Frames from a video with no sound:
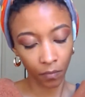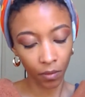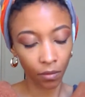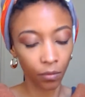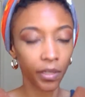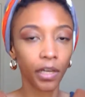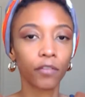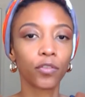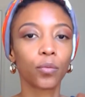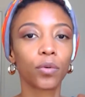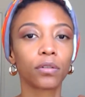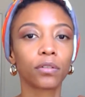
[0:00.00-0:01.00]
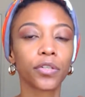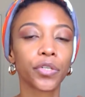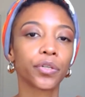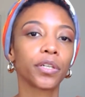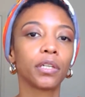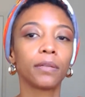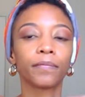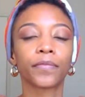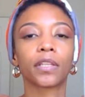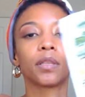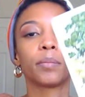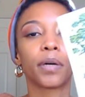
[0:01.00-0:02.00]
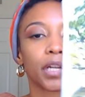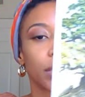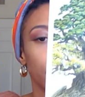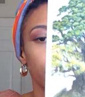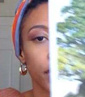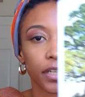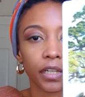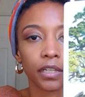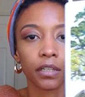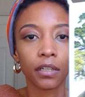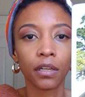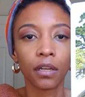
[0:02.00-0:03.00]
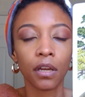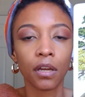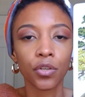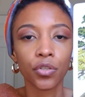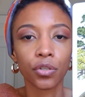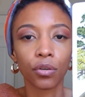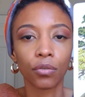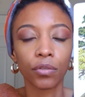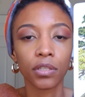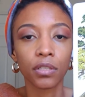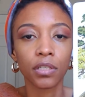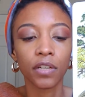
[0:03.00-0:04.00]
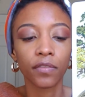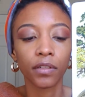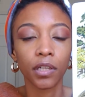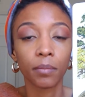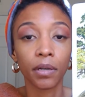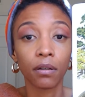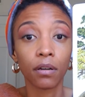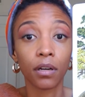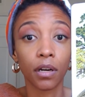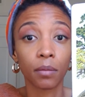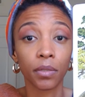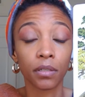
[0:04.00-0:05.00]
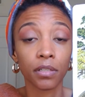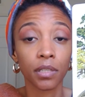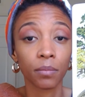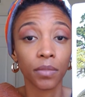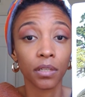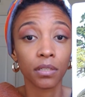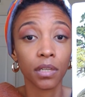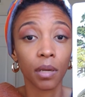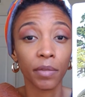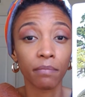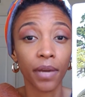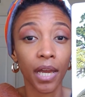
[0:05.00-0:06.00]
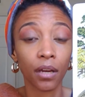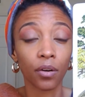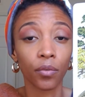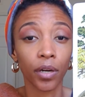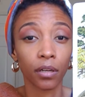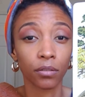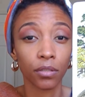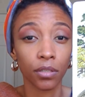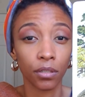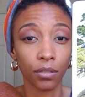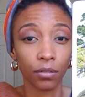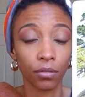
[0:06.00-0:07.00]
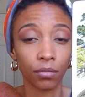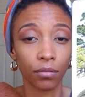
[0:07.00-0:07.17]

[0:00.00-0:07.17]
We have the World Tree at the bottom of the deck. So this is definitely about karma. Something is coming back around to you.